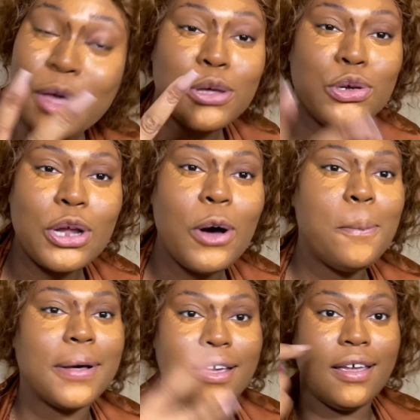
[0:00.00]
you know,
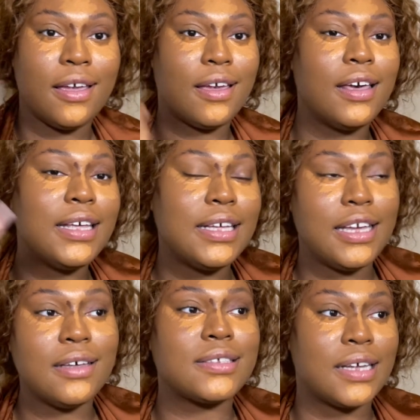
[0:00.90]
but
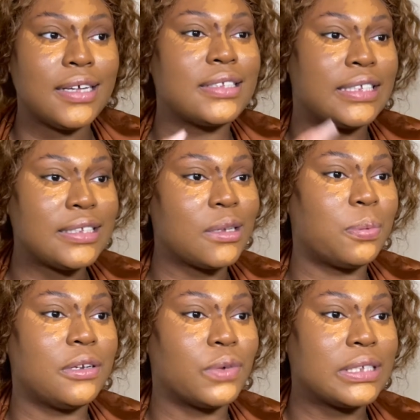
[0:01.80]
his
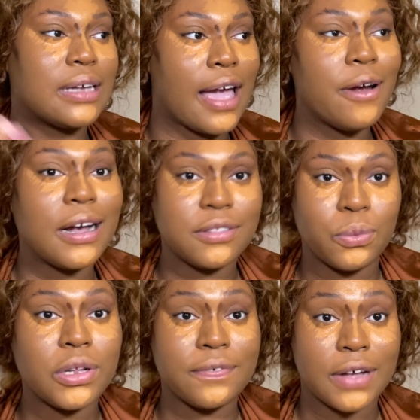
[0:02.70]
discipline was to carry out the
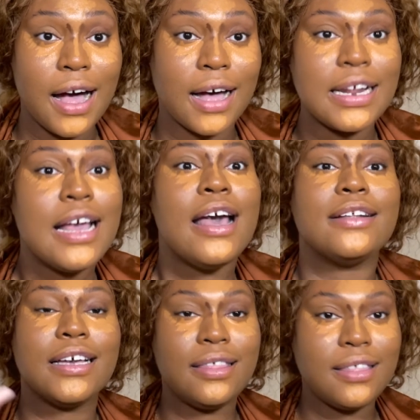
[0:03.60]
will of God.
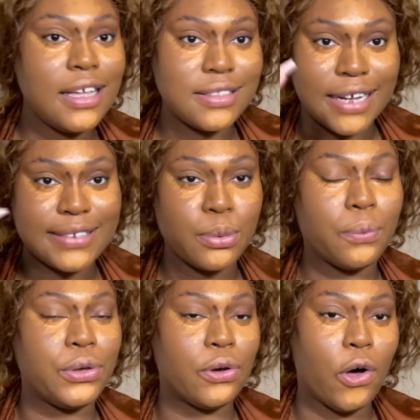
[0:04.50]
And I think that's what
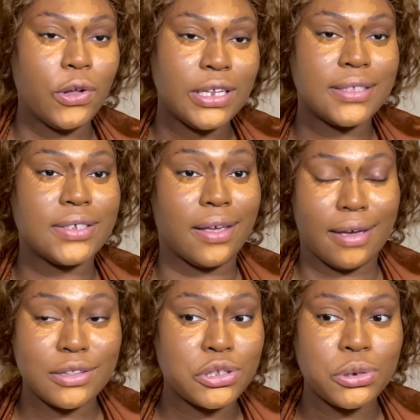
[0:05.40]
we all need to
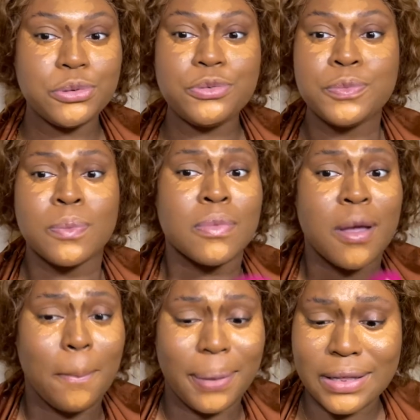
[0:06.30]
get to.
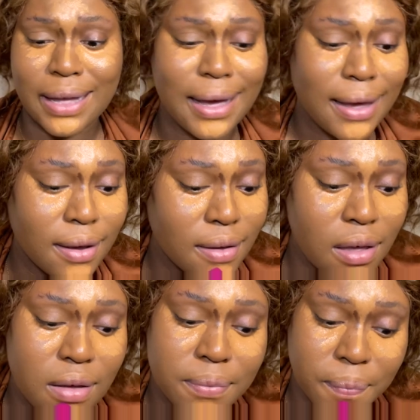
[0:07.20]
But like,
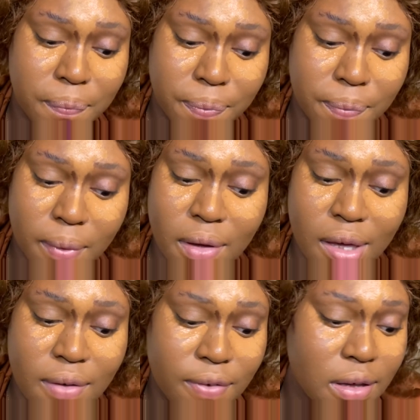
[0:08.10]

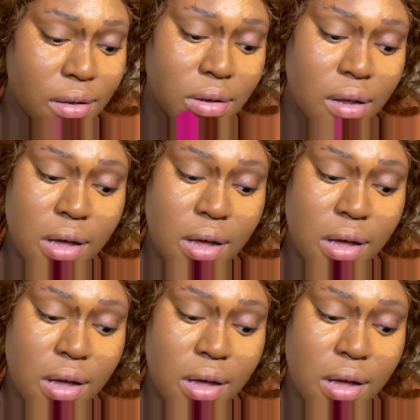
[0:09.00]
even